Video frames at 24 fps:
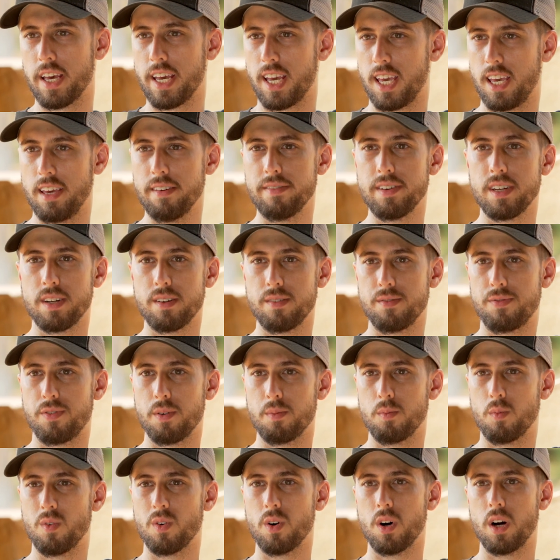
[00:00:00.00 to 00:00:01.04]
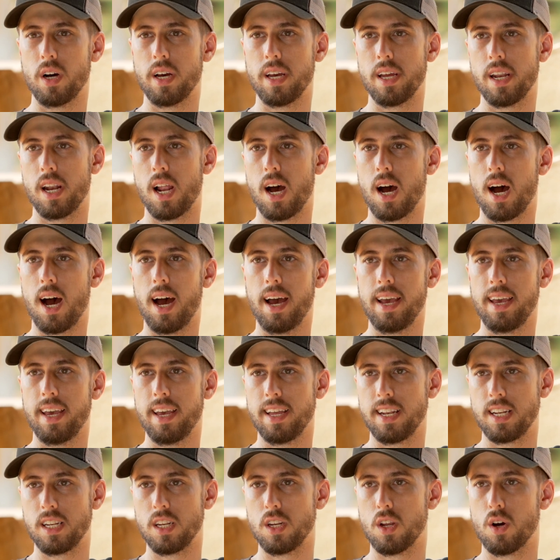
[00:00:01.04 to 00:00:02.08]
Like, even from what I
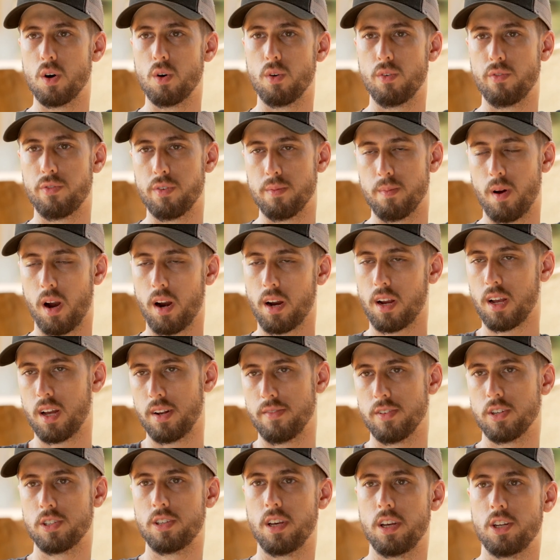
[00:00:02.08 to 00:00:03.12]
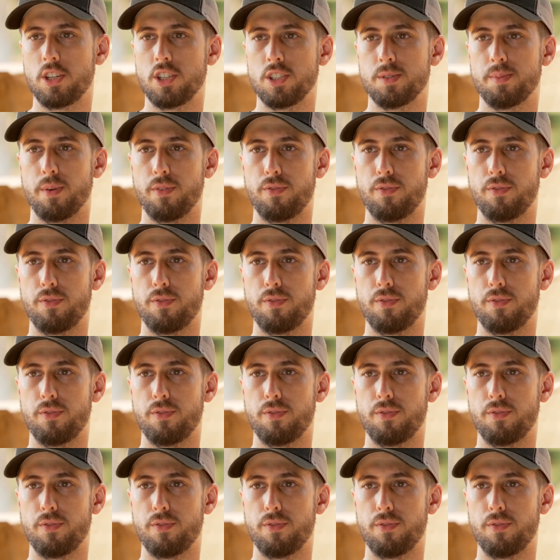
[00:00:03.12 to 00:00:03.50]
had known from our conversations